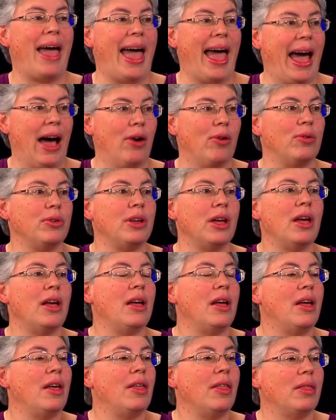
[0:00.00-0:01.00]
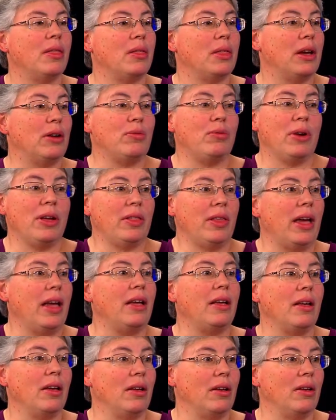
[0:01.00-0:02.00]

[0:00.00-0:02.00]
out, they're really